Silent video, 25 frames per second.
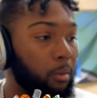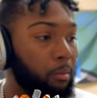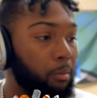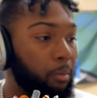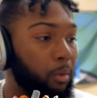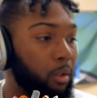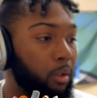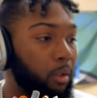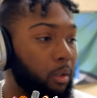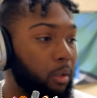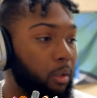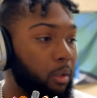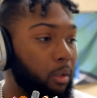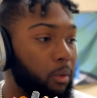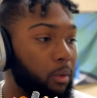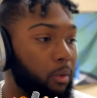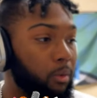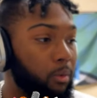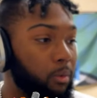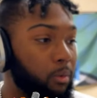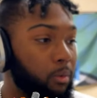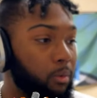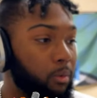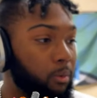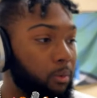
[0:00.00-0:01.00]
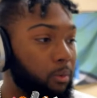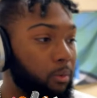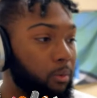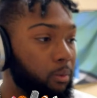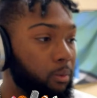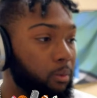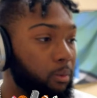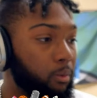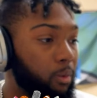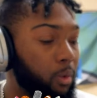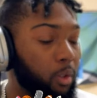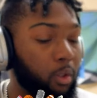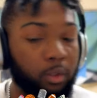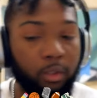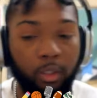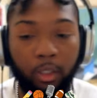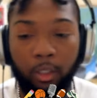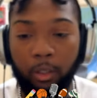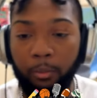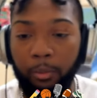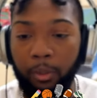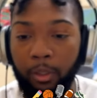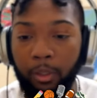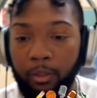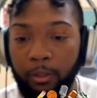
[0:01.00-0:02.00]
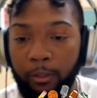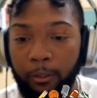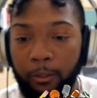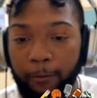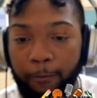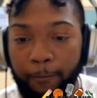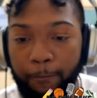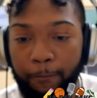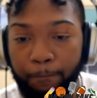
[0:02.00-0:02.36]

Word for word: But uh, what do you think about that?